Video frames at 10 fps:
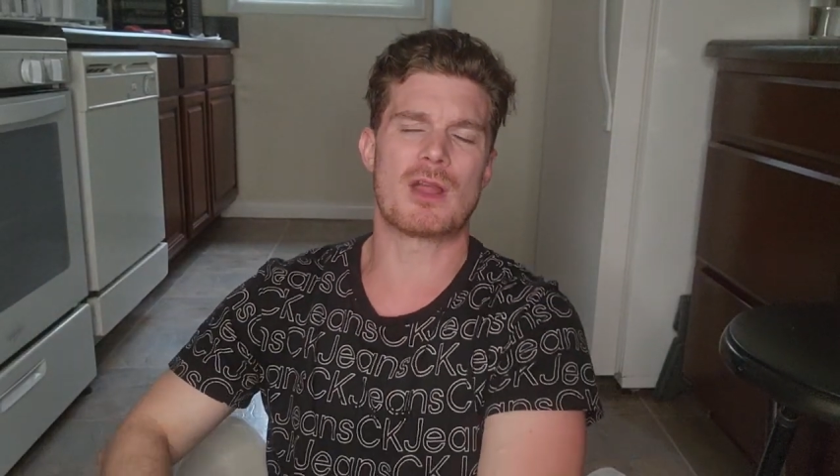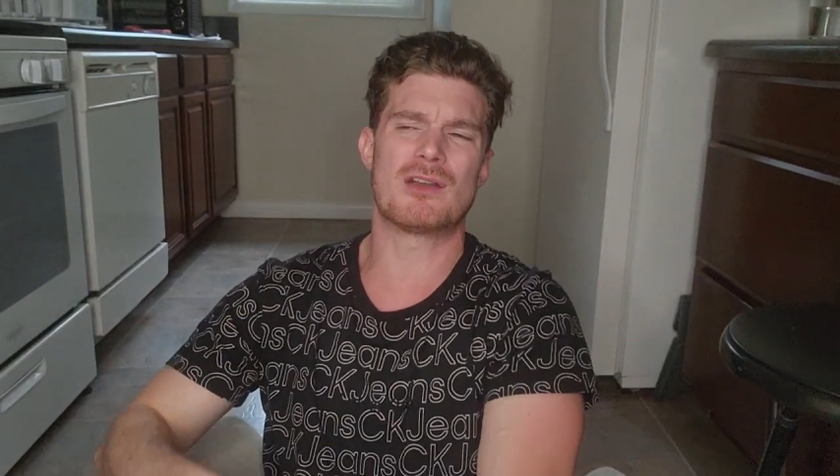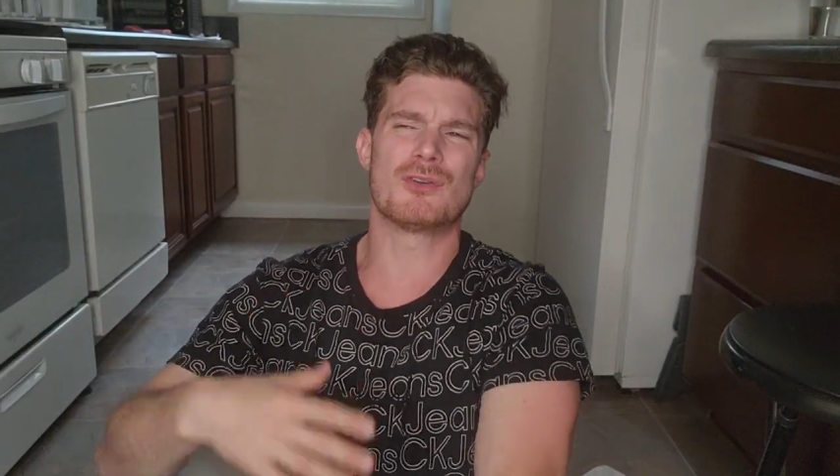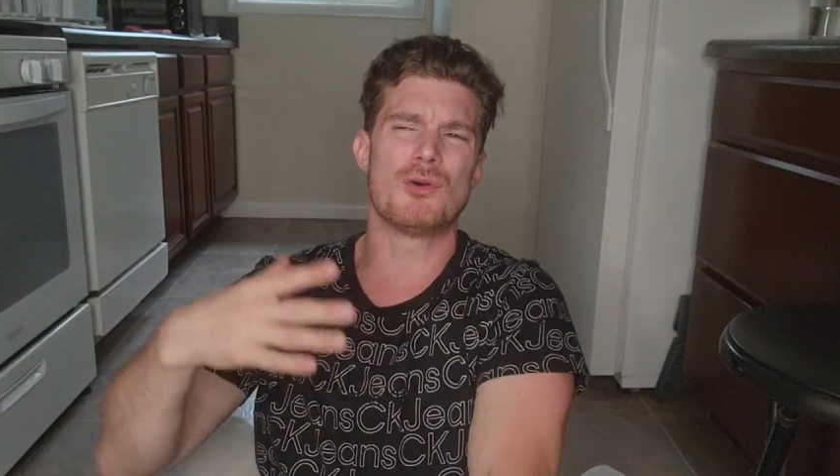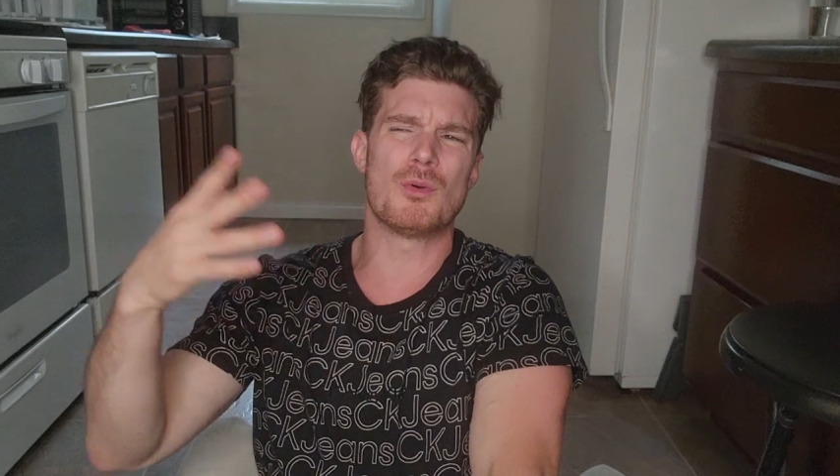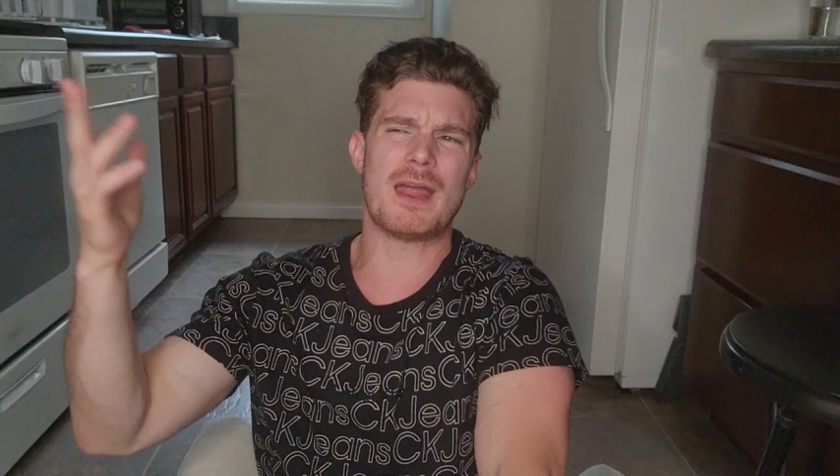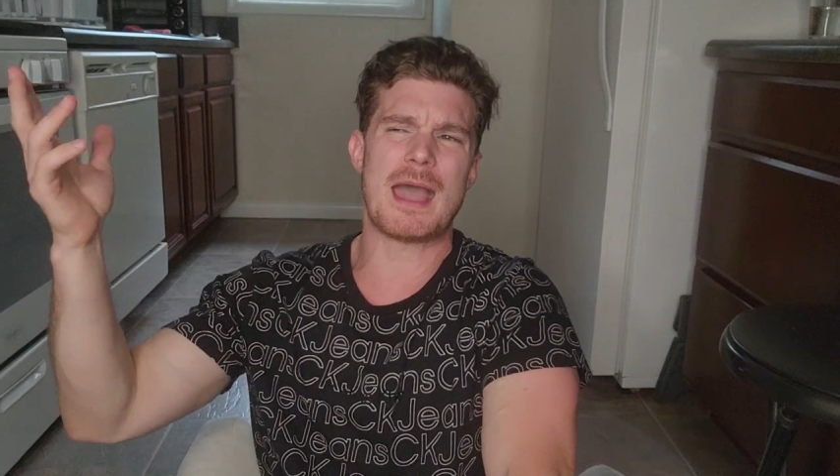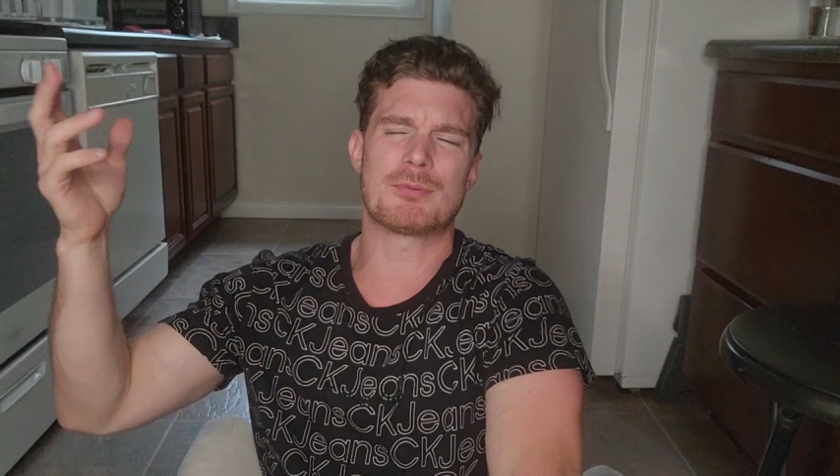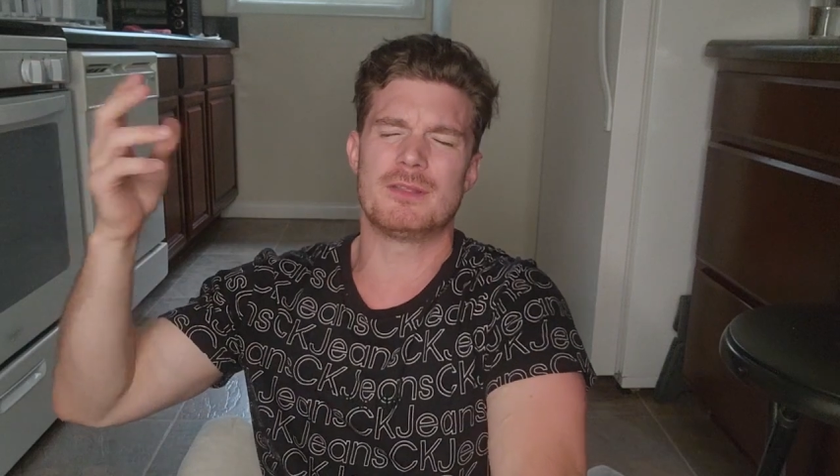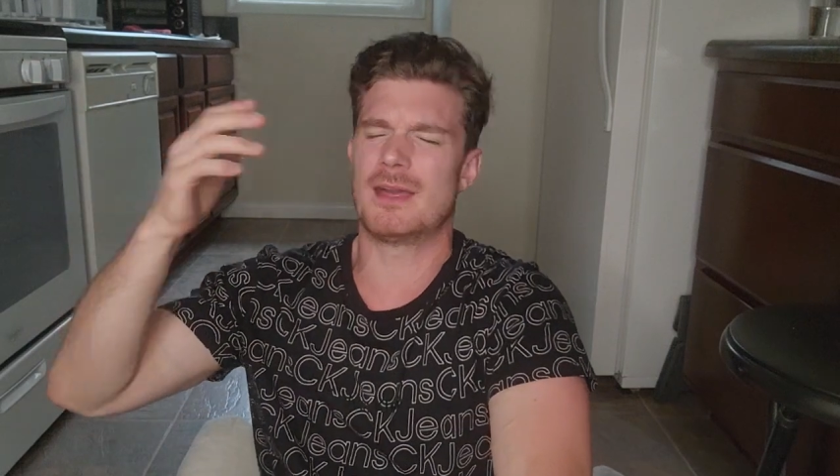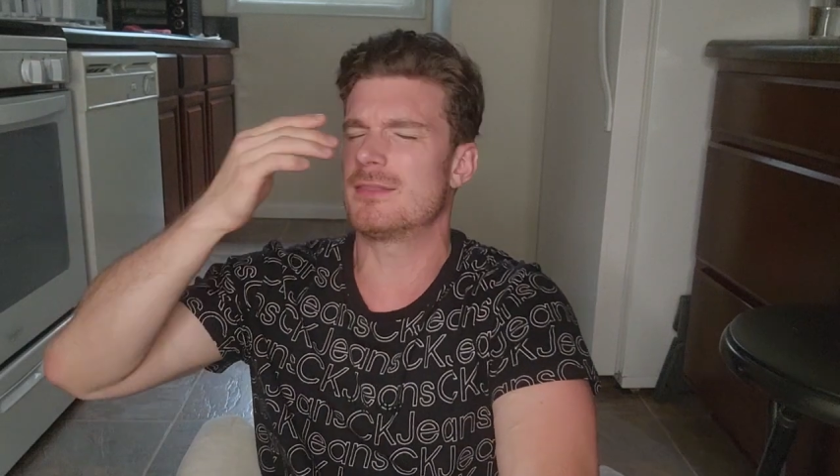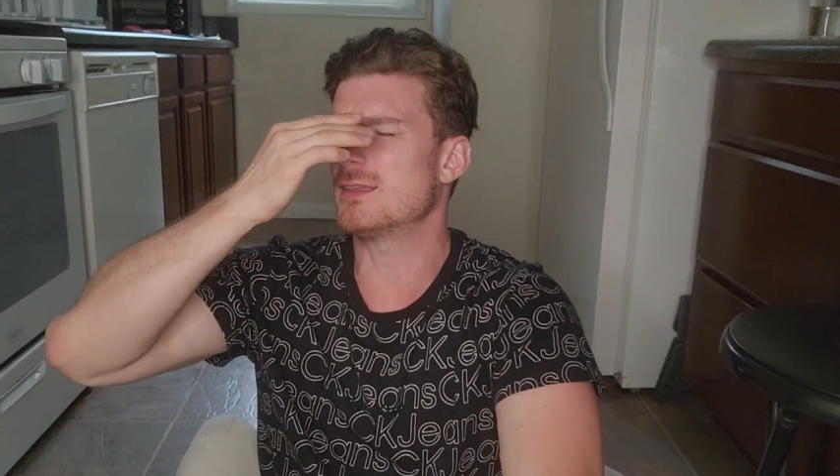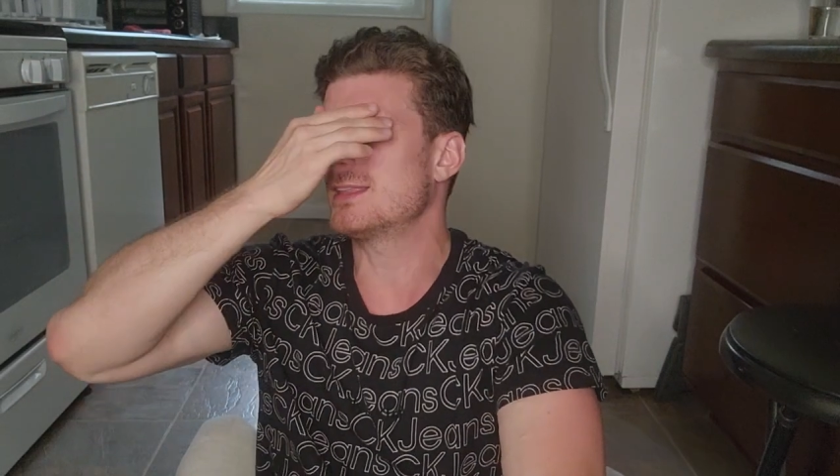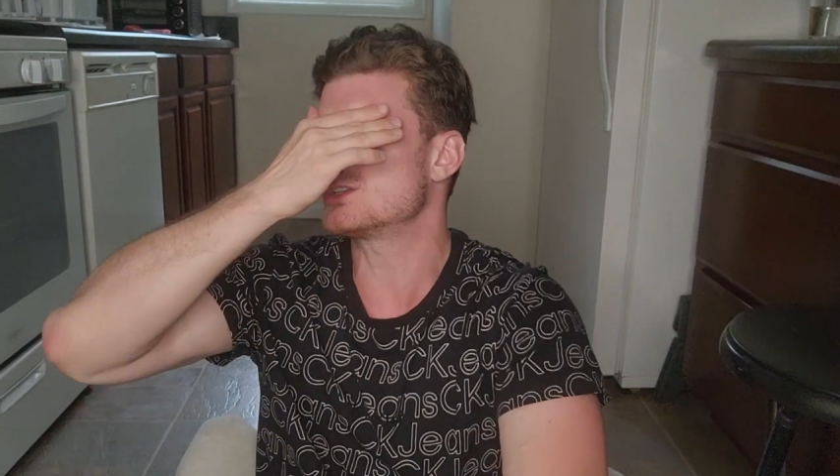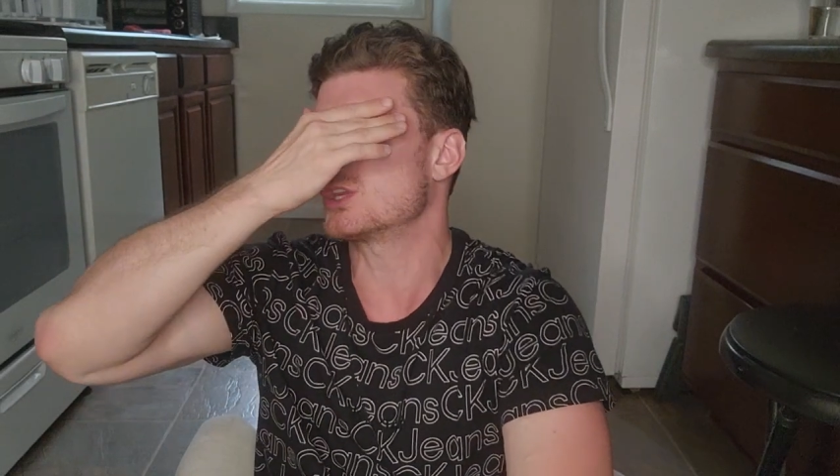I don't know what happened to that. I
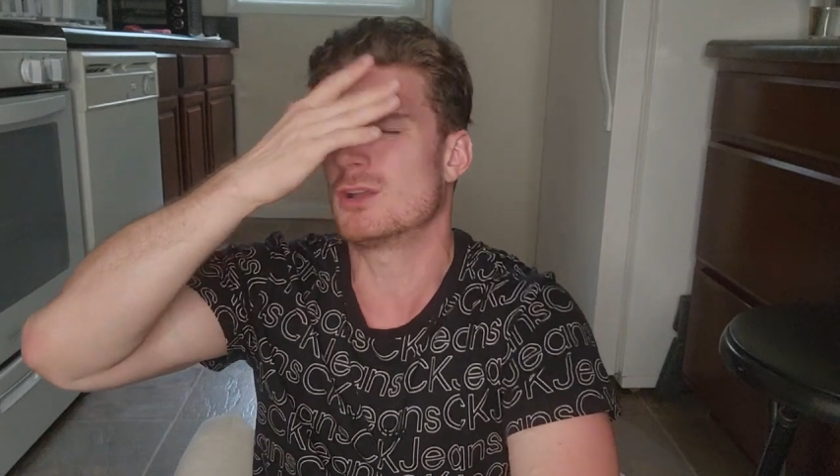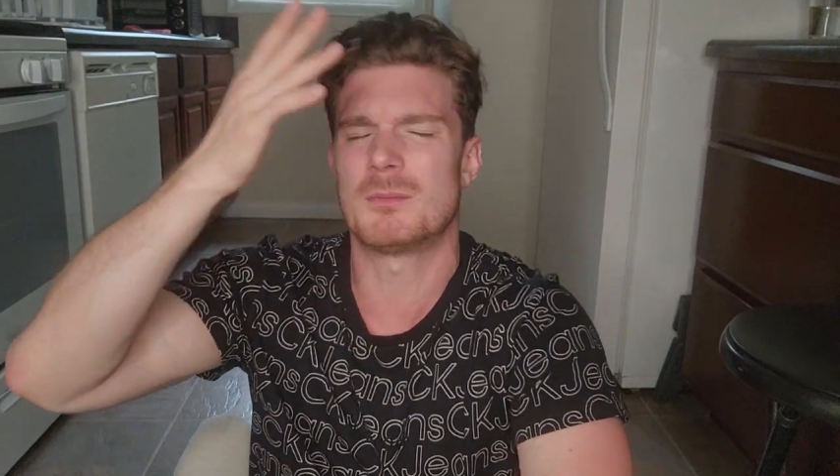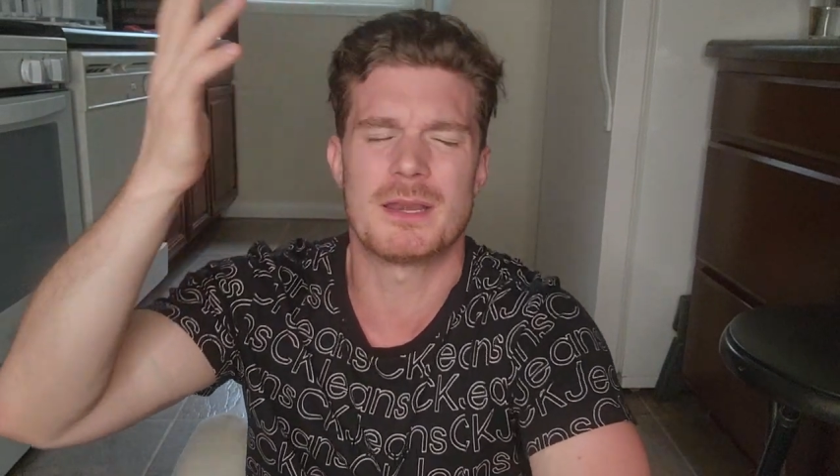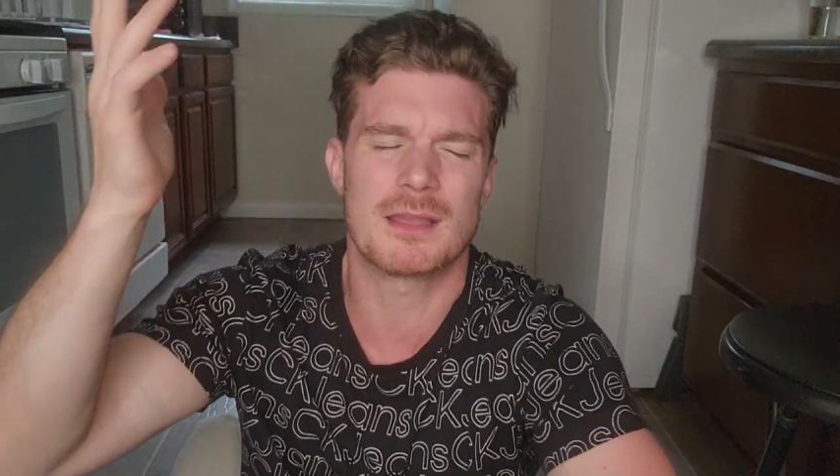think that channel might